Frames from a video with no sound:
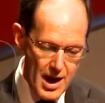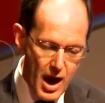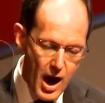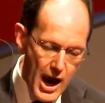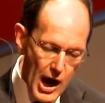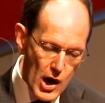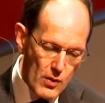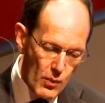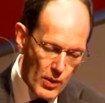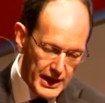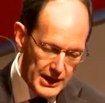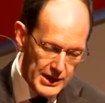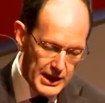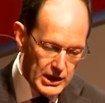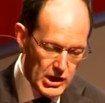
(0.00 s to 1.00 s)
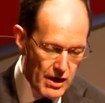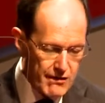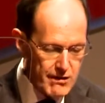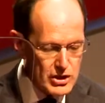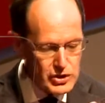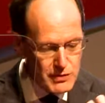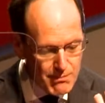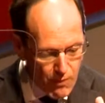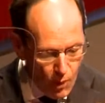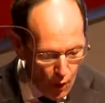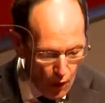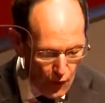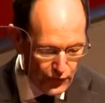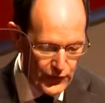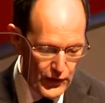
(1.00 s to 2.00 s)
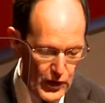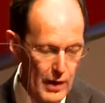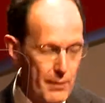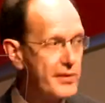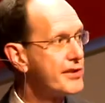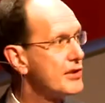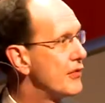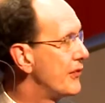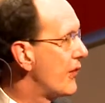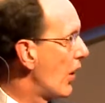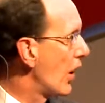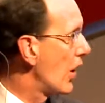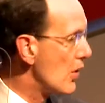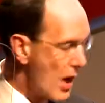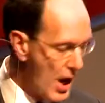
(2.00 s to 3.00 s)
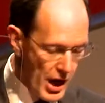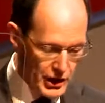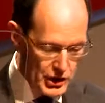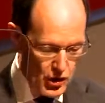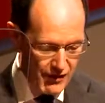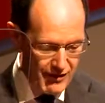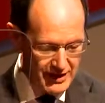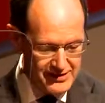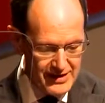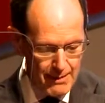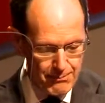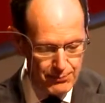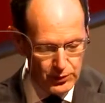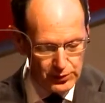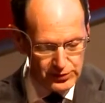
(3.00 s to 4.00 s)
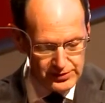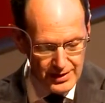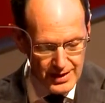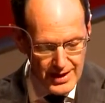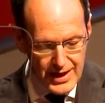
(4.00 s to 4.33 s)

I hope we can encourage more firms to follow your examples.